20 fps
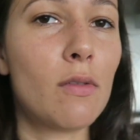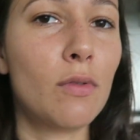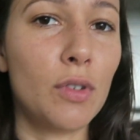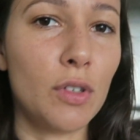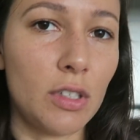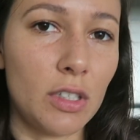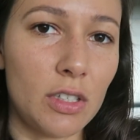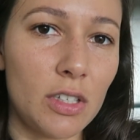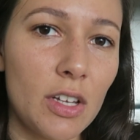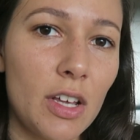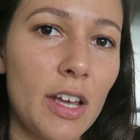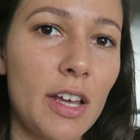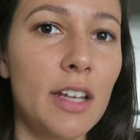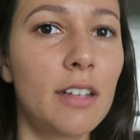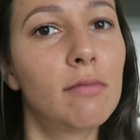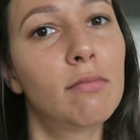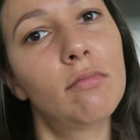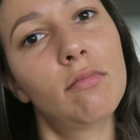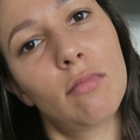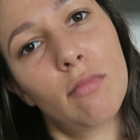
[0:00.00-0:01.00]
For
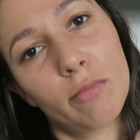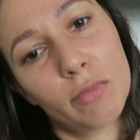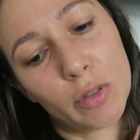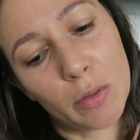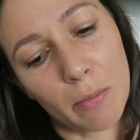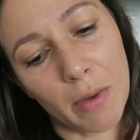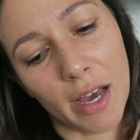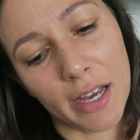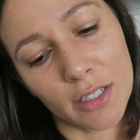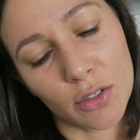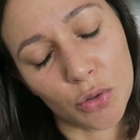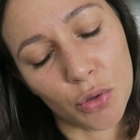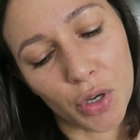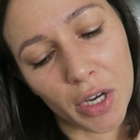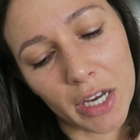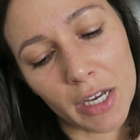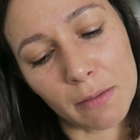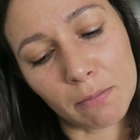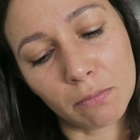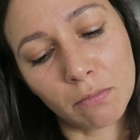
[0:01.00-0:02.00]
dessert, some ice
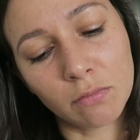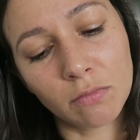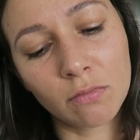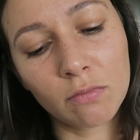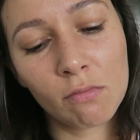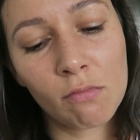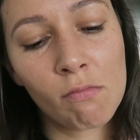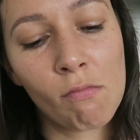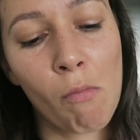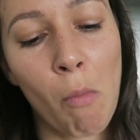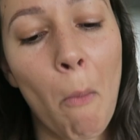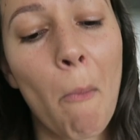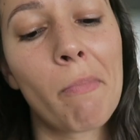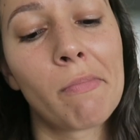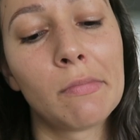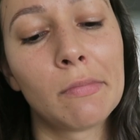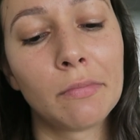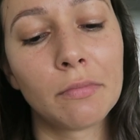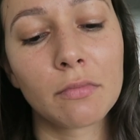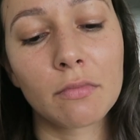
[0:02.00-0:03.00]
cream.
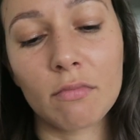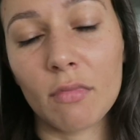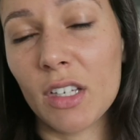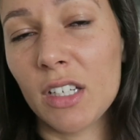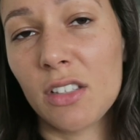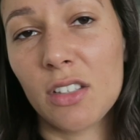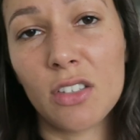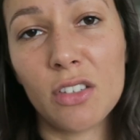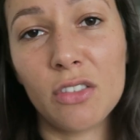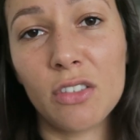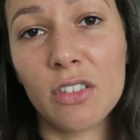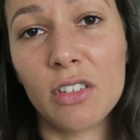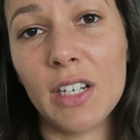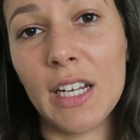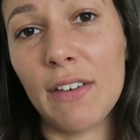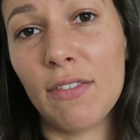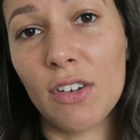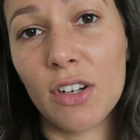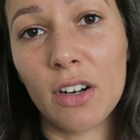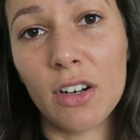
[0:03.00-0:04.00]
Still good
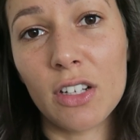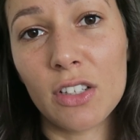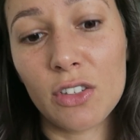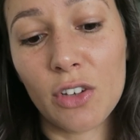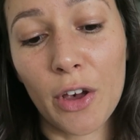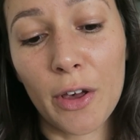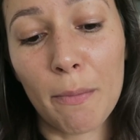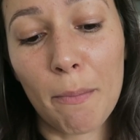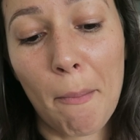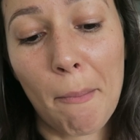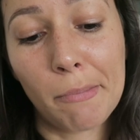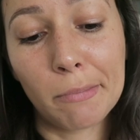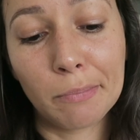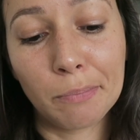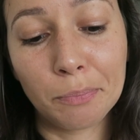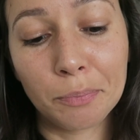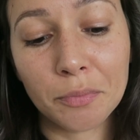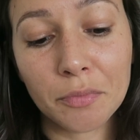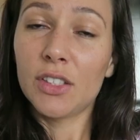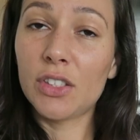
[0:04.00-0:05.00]
even on its own.
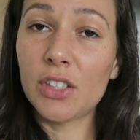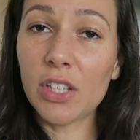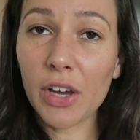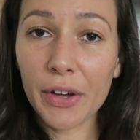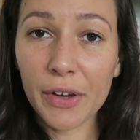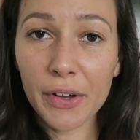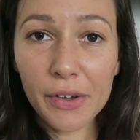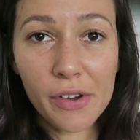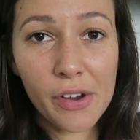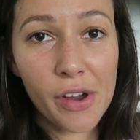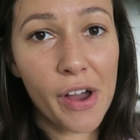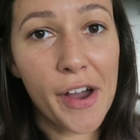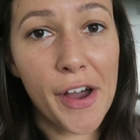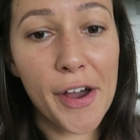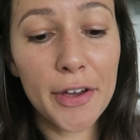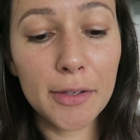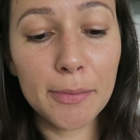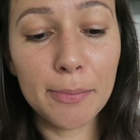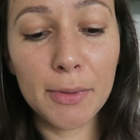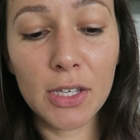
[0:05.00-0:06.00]
So,
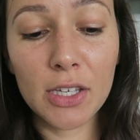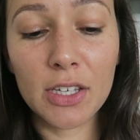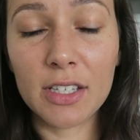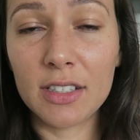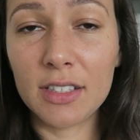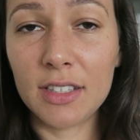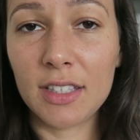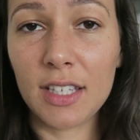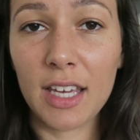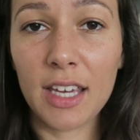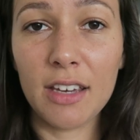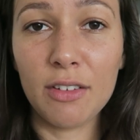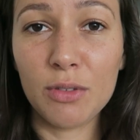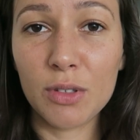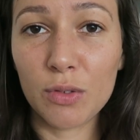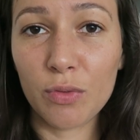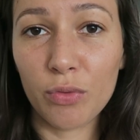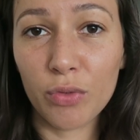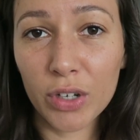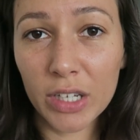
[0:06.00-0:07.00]
hope you can see it
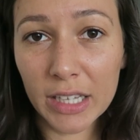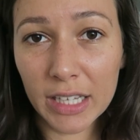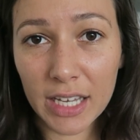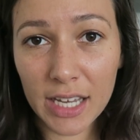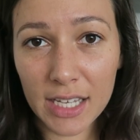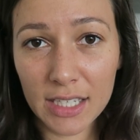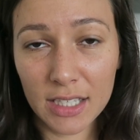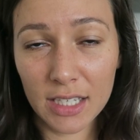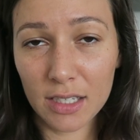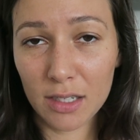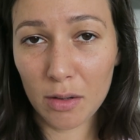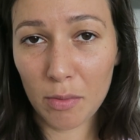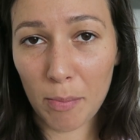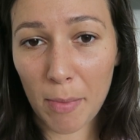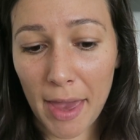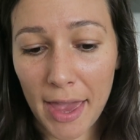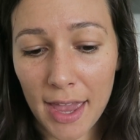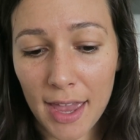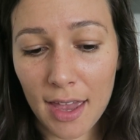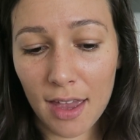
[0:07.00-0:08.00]
was really easy to
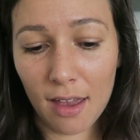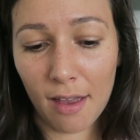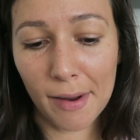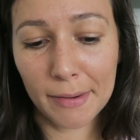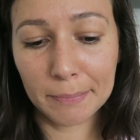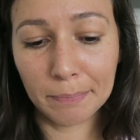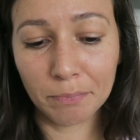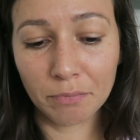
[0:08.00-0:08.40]
make.